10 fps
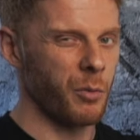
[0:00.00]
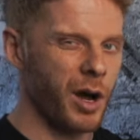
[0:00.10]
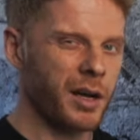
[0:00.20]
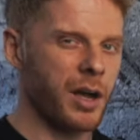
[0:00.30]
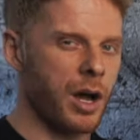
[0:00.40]

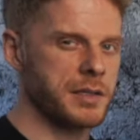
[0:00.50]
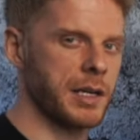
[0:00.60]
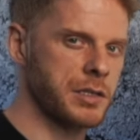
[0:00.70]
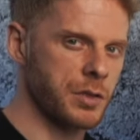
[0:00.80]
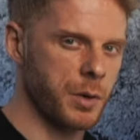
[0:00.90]
what
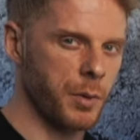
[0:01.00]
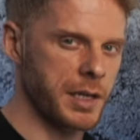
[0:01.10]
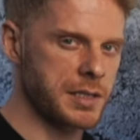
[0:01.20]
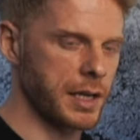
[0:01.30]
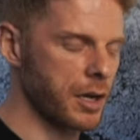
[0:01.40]
context do we want
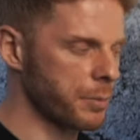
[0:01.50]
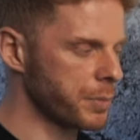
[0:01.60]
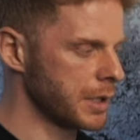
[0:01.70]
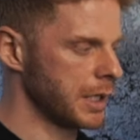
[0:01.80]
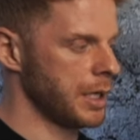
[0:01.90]
to set
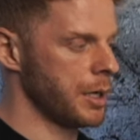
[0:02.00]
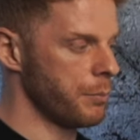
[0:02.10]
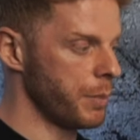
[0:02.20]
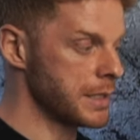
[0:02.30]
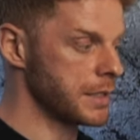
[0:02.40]
up?
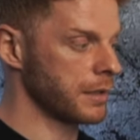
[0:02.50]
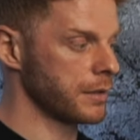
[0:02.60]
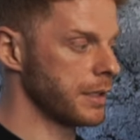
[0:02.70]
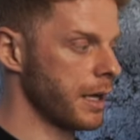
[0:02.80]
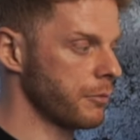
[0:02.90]

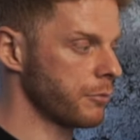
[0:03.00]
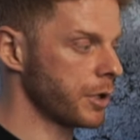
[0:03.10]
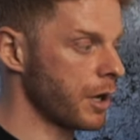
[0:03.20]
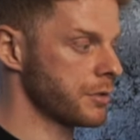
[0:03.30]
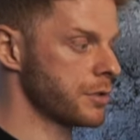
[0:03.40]
Basically that we're
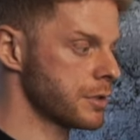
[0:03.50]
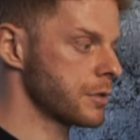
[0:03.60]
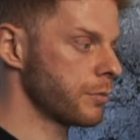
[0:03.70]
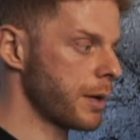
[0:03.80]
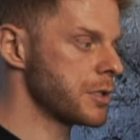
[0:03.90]
not just
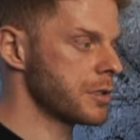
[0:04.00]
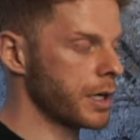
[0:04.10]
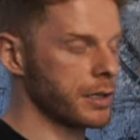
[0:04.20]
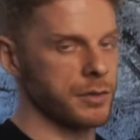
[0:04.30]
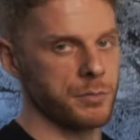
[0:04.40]
a web
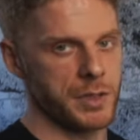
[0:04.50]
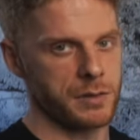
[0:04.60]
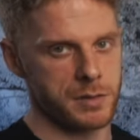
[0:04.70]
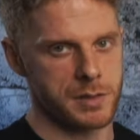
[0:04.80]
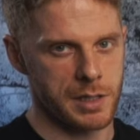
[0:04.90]
designer who
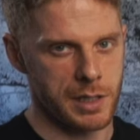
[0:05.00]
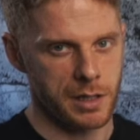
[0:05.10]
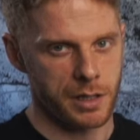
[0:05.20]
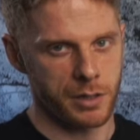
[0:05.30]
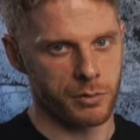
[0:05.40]
builds,
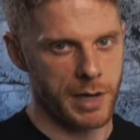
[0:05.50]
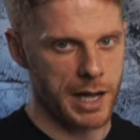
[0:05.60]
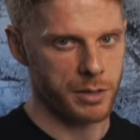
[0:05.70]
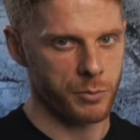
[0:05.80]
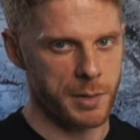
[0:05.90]

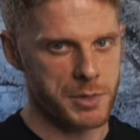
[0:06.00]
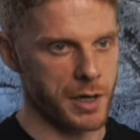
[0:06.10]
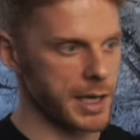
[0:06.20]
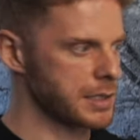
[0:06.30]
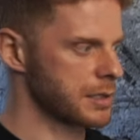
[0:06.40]
random
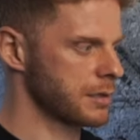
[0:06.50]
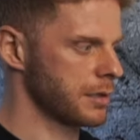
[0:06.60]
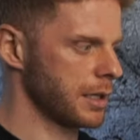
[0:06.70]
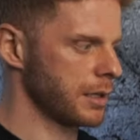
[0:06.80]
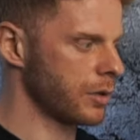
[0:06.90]
websites
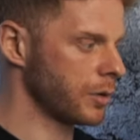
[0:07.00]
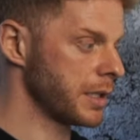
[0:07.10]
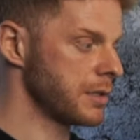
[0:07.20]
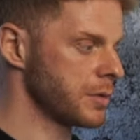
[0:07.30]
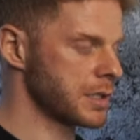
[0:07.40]
and all
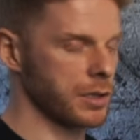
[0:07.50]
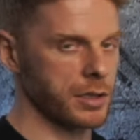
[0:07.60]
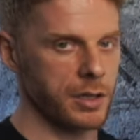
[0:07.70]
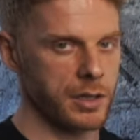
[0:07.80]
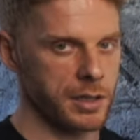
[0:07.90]
they do is look
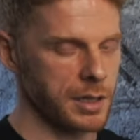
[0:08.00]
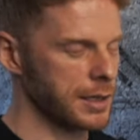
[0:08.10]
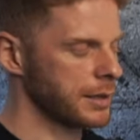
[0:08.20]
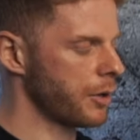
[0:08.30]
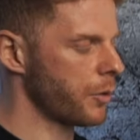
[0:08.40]
good,
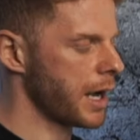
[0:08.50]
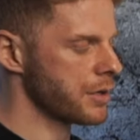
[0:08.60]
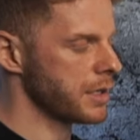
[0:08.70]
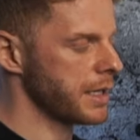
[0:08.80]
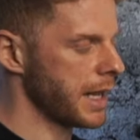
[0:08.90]
that we're
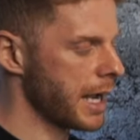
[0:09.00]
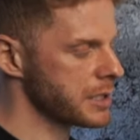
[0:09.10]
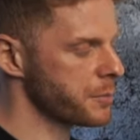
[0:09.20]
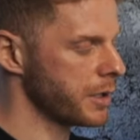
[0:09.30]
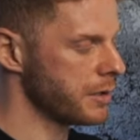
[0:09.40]
actually an
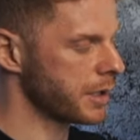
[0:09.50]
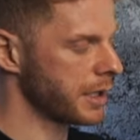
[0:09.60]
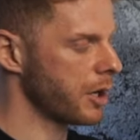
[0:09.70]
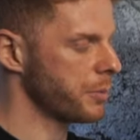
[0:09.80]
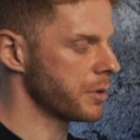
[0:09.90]
expert who can
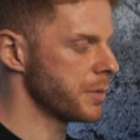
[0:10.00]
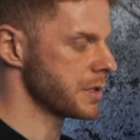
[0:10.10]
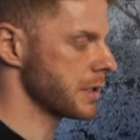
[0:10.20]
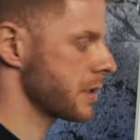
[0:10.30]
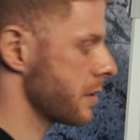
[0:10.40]
help their
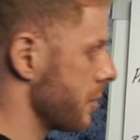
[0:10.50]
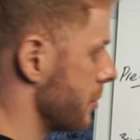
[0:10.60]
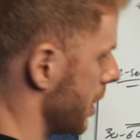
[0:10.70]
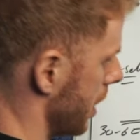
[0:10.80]
business. So